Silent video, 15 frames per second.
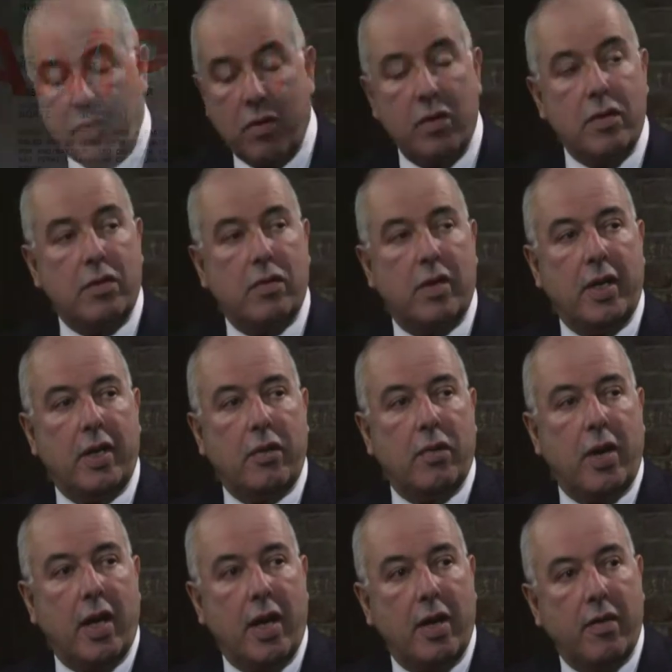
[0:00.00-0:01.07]
consulate. We
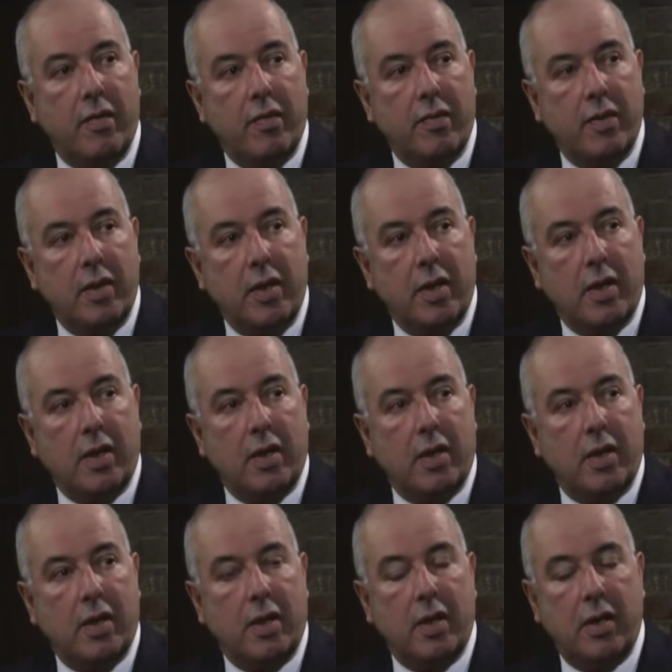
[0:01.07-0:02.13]
have
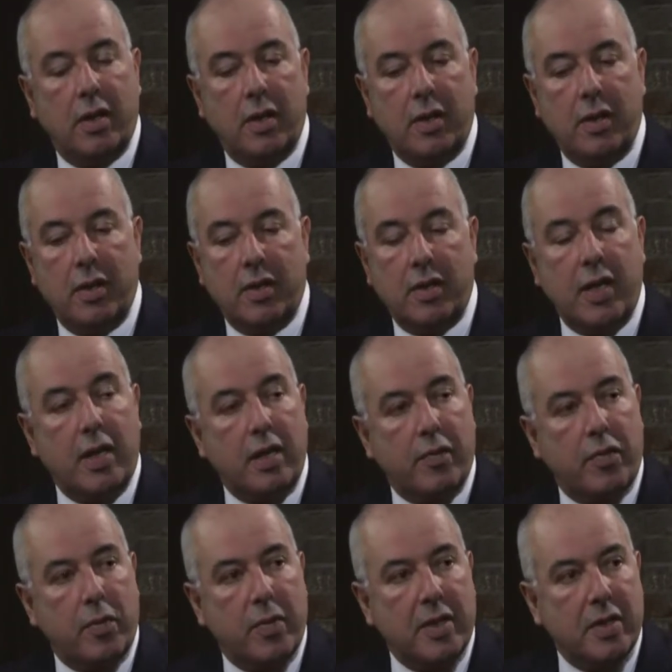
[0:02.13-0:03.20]
the, the Center
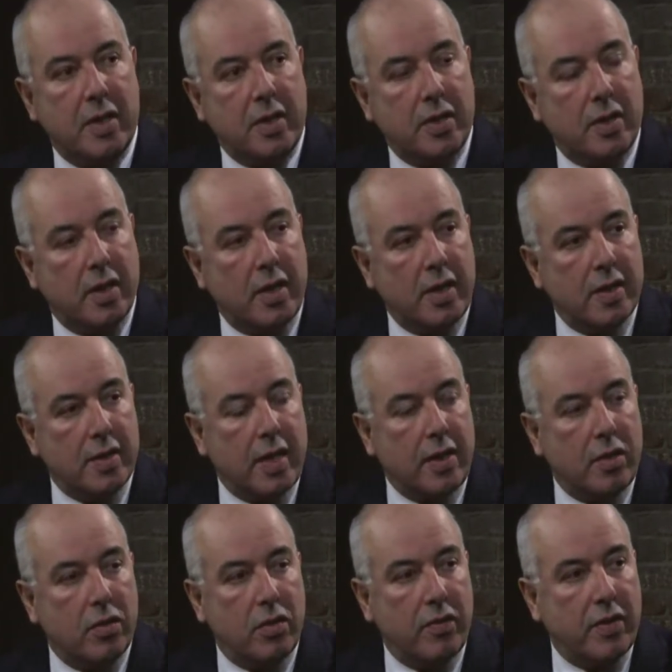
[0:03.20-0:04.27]
for Brazilian Studies at
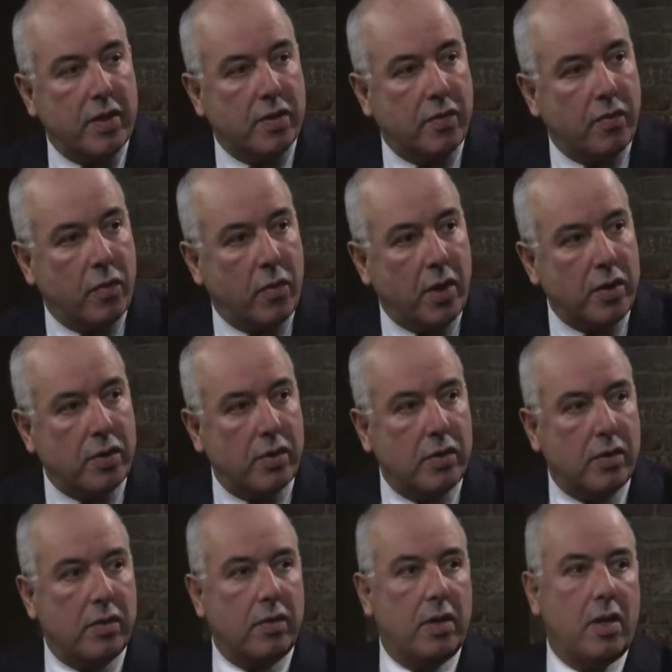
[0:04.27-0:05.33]
the University of
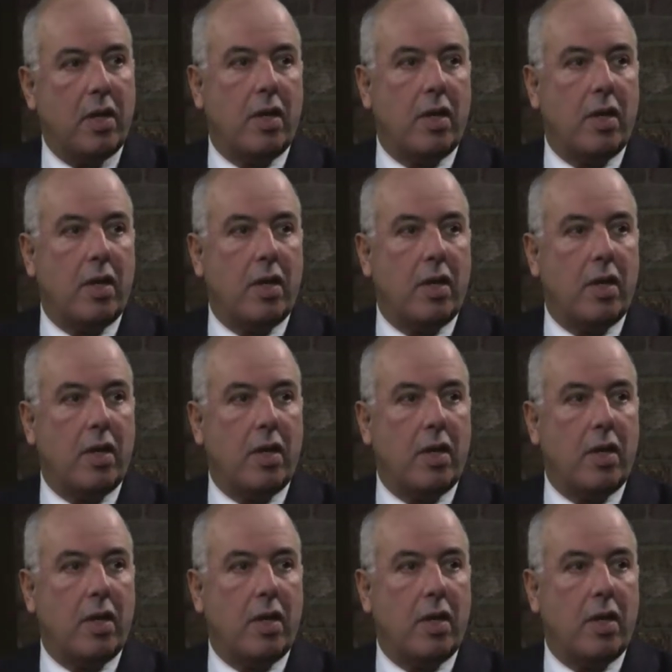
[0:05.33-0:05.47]
Washington.